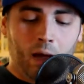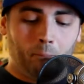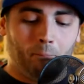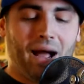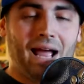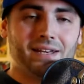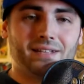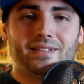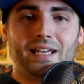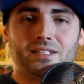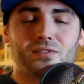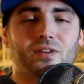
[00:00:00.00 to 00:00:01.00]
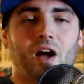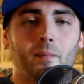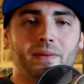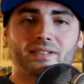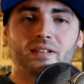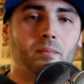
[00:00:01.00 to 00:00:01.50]
buy Detective
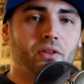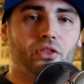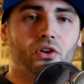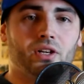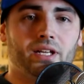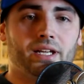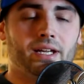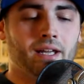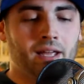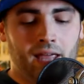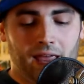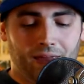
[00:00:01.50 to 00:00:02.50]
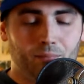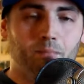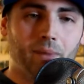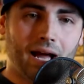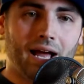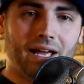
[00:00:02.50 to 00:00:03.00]
Comics number 30, and
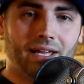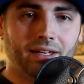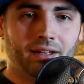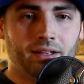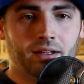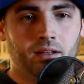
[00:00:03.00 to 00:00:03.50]
buy